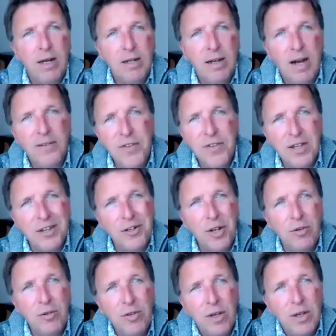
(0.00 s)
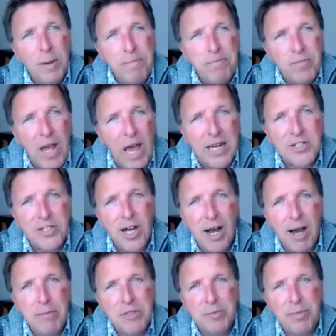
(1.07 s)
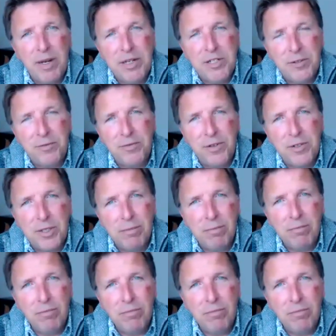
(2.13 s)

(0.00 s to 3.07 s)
I think, you know, had times have been different and